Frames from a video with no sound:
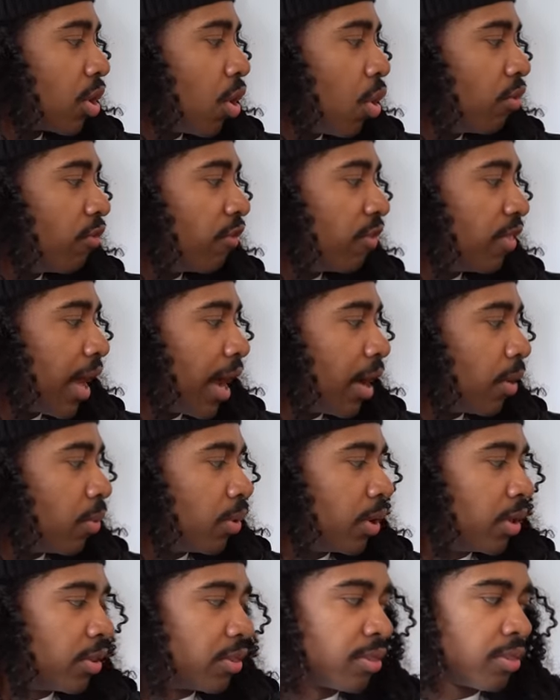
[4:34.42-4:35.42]
go over that
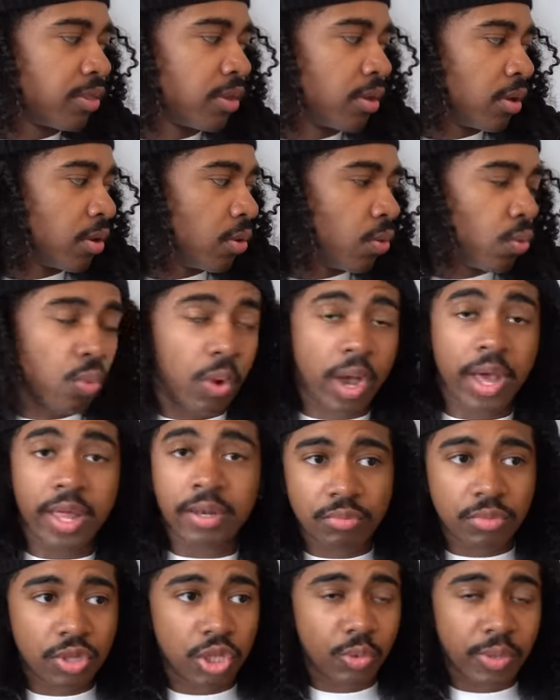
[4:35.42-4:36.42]
with
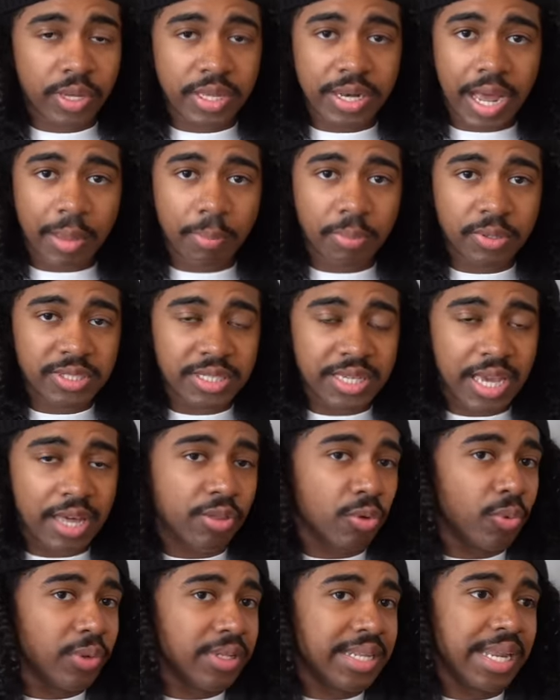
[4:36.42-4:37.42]
what Louis and I put
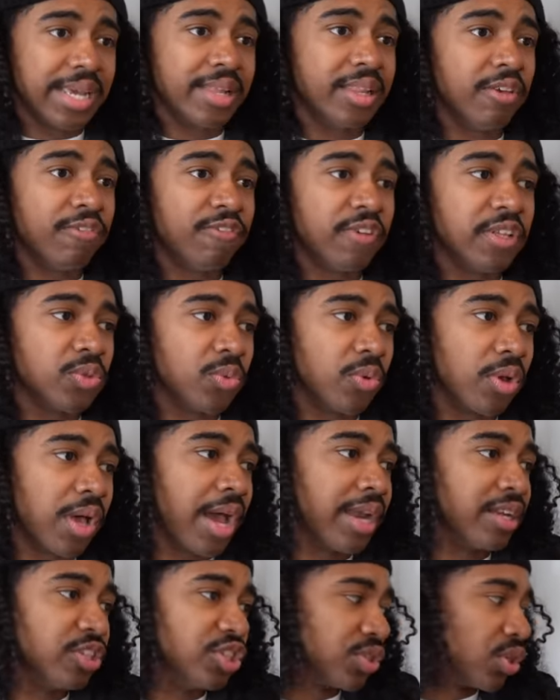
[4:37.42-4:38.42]
together with daily fits. We'll
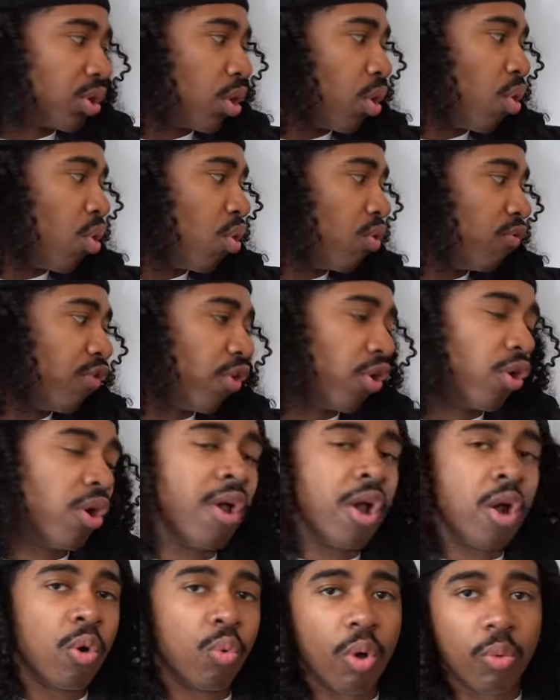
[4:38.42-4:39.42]
kind of just go over
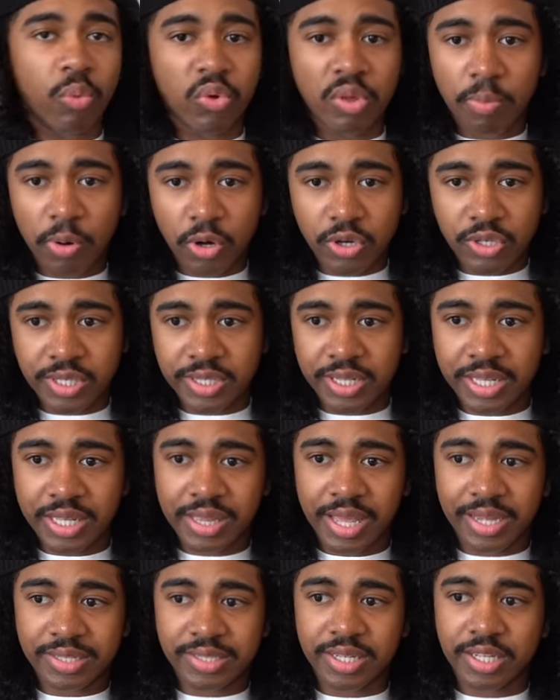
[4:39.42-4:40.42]
what we personally
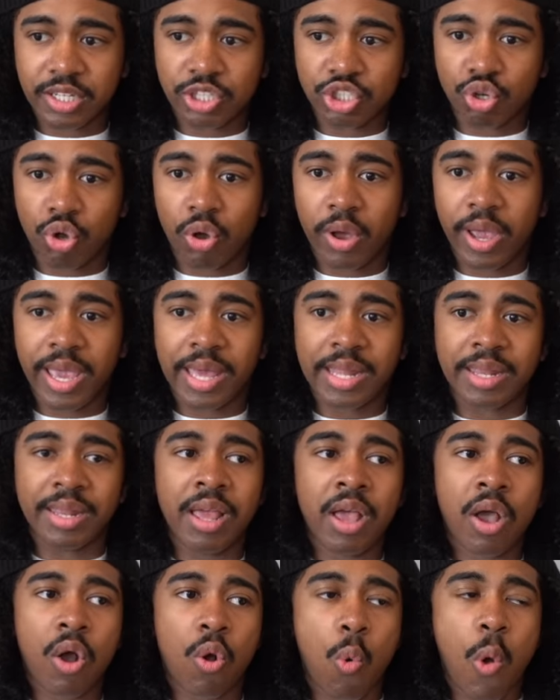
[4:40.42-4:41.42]
like to enjoy and
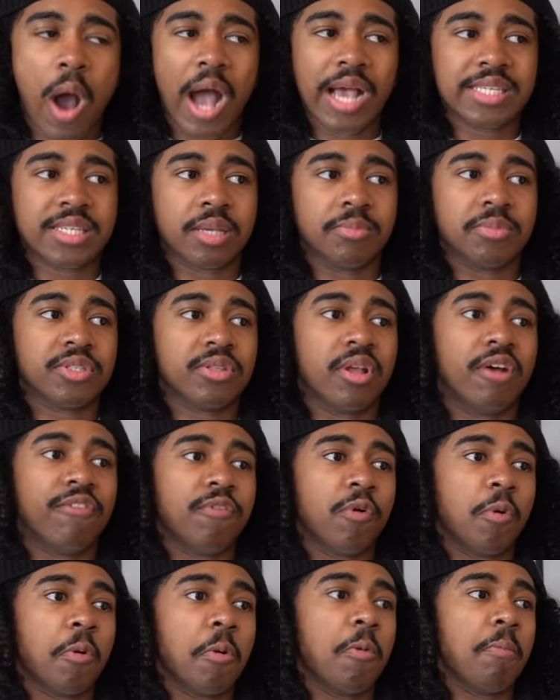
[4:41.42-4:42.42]
why some
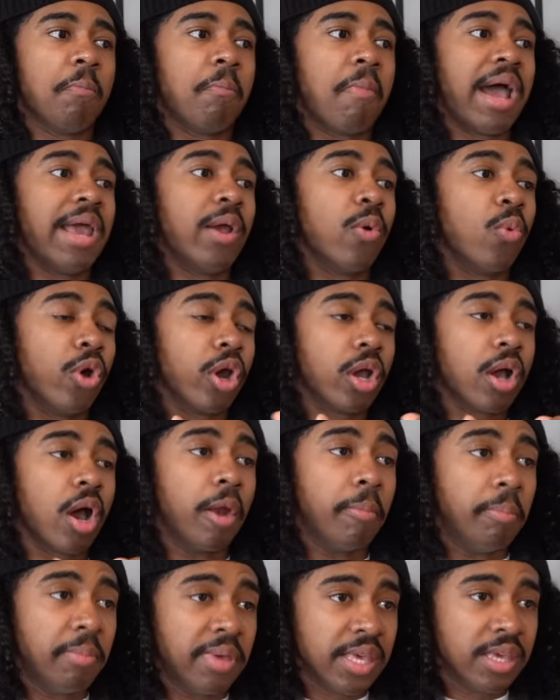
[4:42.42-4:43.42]
stuff might work
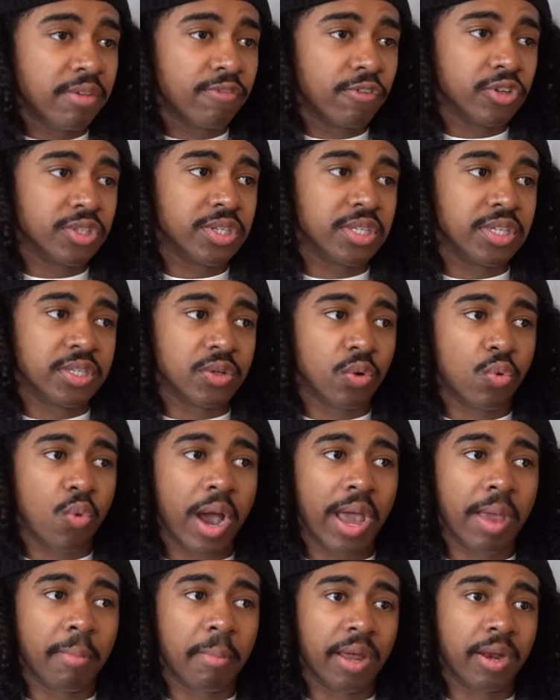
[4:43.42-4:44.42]
on me versus
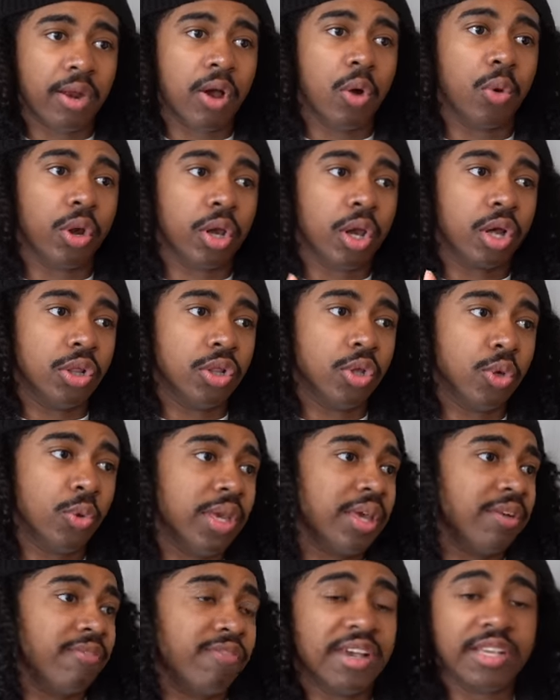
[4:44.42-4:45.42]
why it might not work on
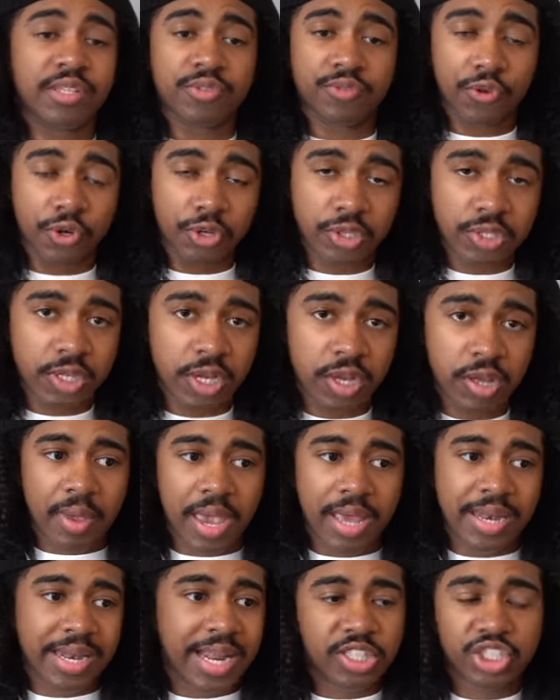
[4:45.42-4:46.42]
Louis and vice versa.
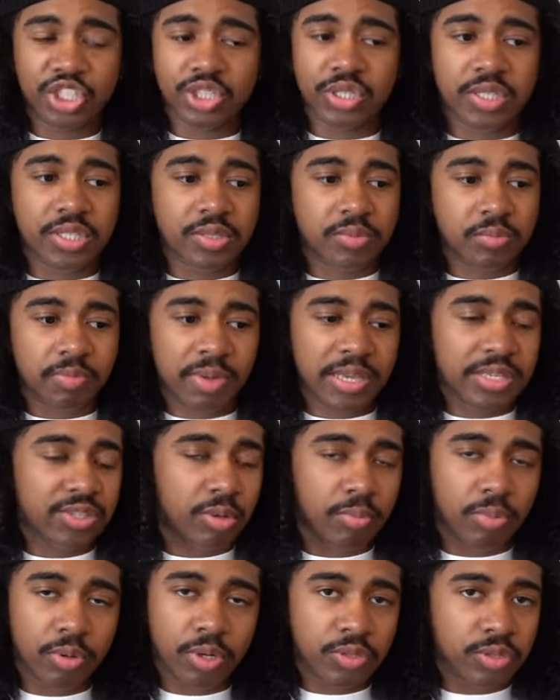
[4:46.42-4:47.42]
And that's just based
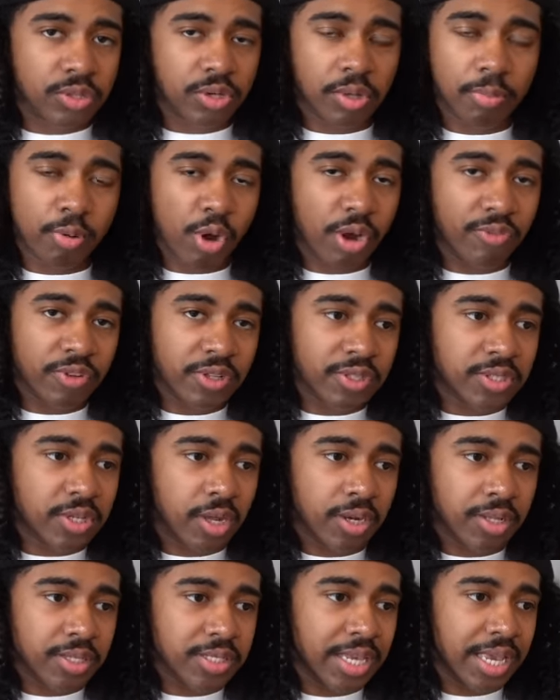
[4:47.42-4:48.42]
on personal preference,
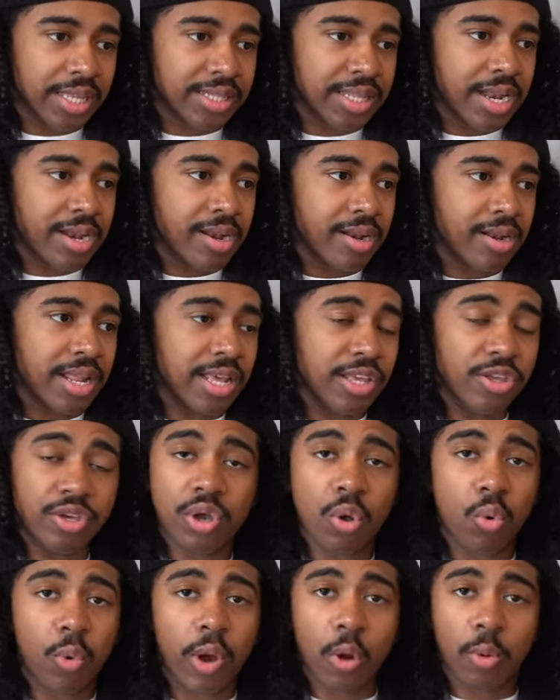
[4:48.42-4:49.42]
honestly. At the end of the day, you
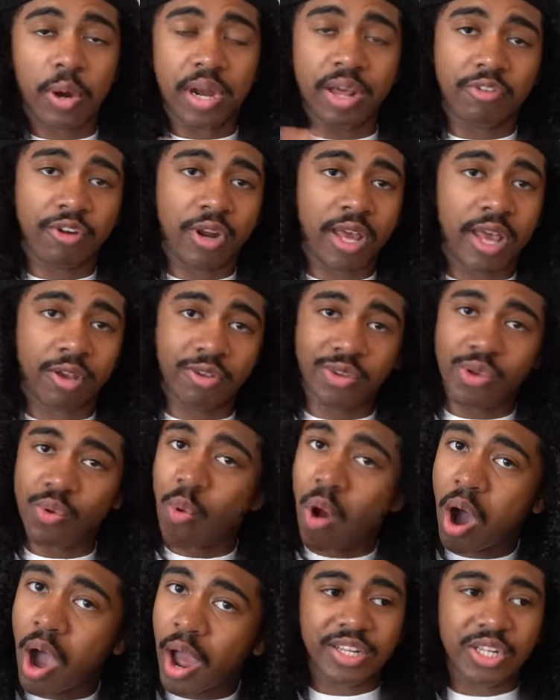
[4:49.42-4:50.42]
could wear whatever the hell you
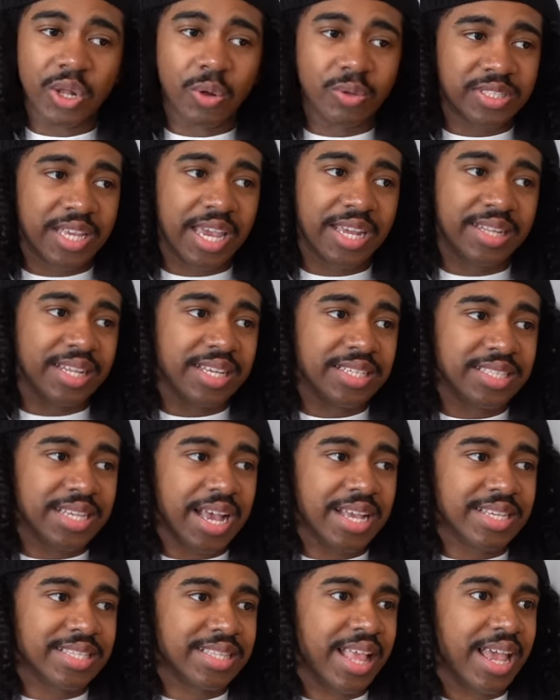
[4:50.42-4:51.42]
want. Don't take this
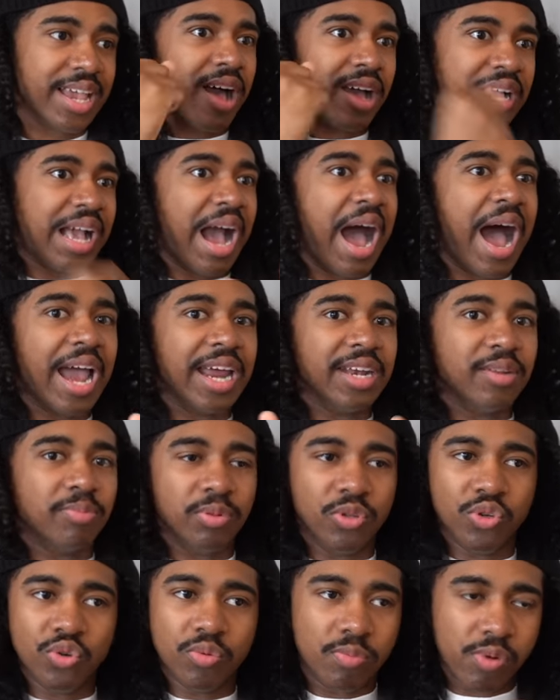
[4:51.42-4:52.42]
as like a guide,
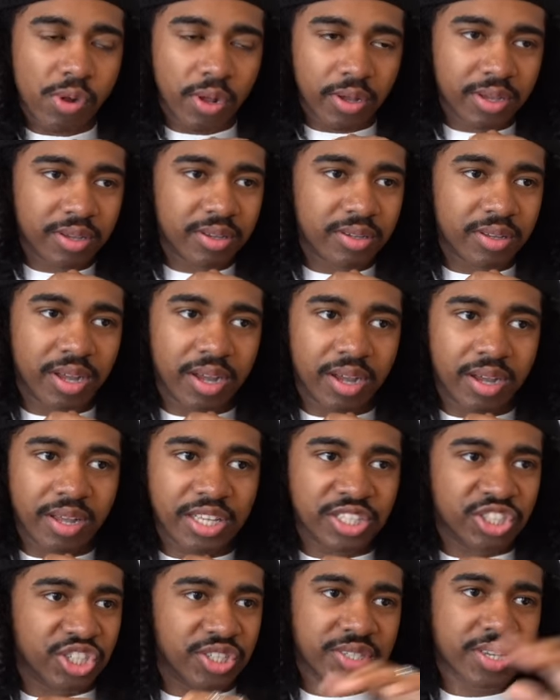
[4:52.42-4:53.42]
blue book.
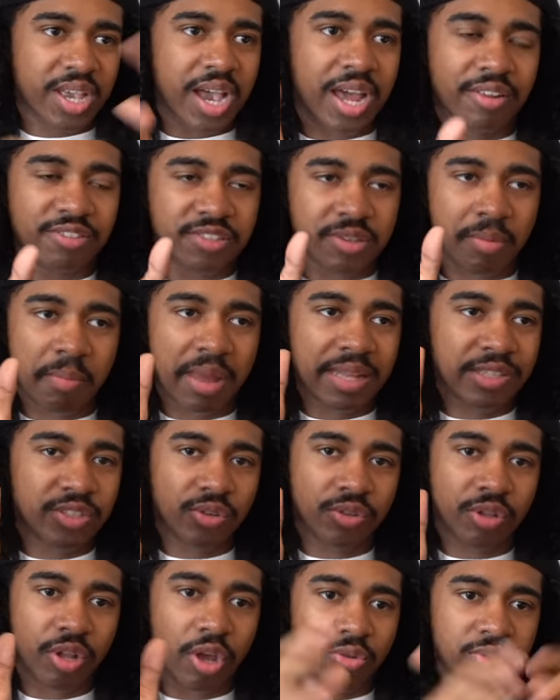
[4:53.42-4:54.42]
It's just kind of some
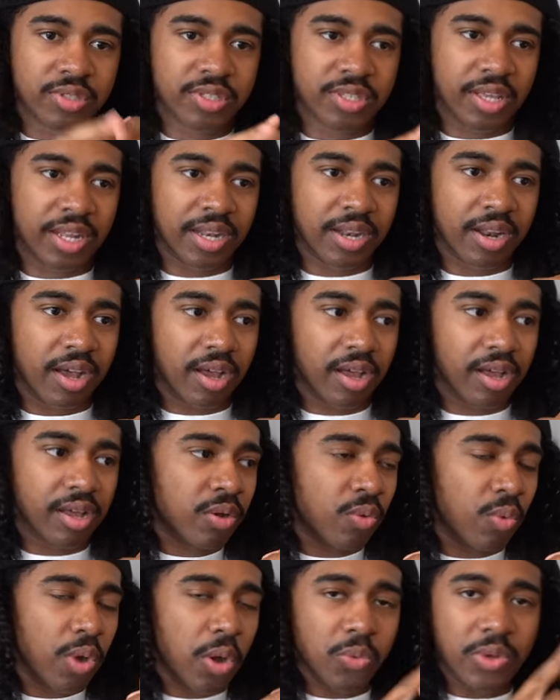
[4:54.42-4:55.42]
mental notes and
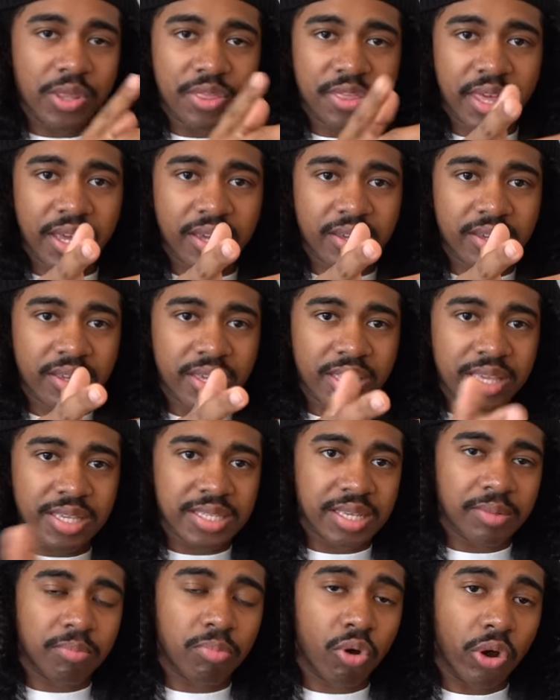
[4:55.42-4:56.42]
what we think
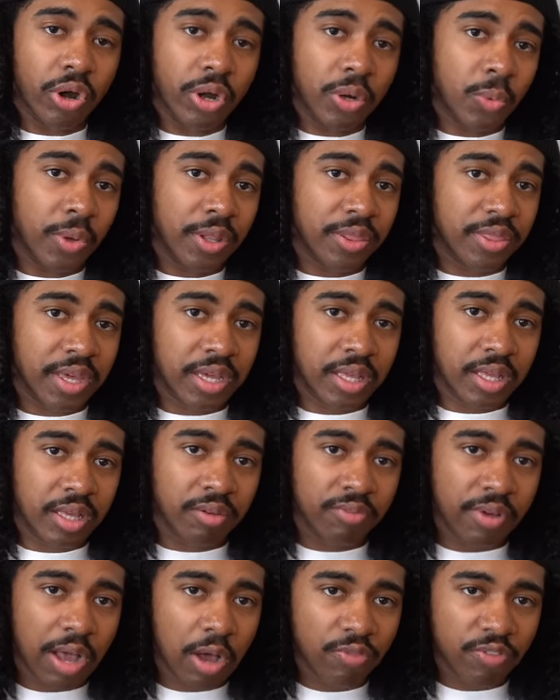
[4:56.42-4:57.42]
is important when thinking
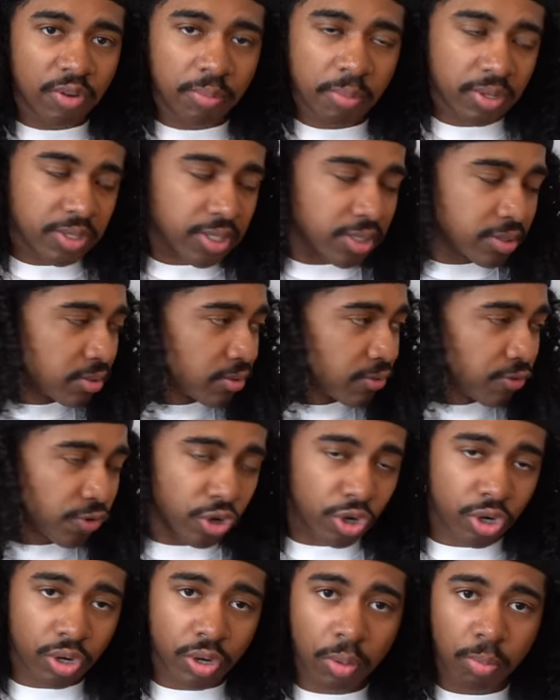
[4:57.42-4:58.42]
of outfit building
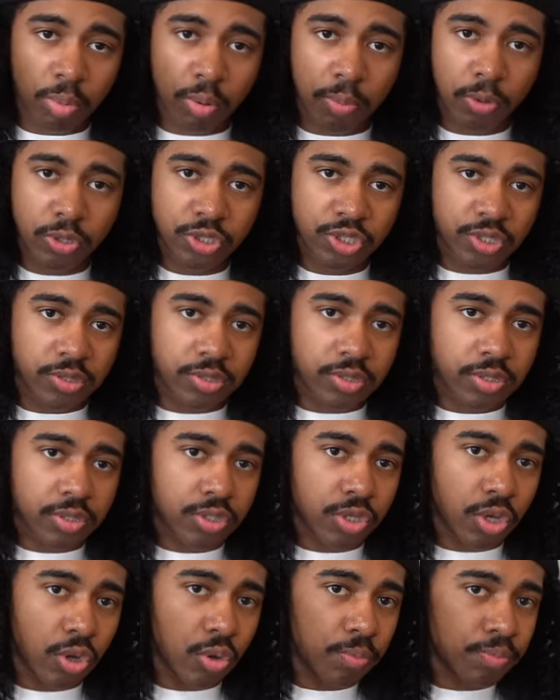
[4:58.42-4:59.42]
for proportions.
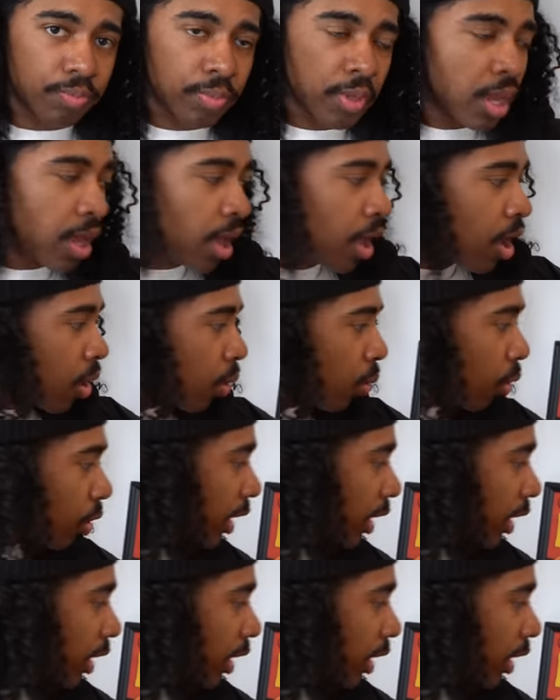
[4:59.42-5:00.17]
So We'll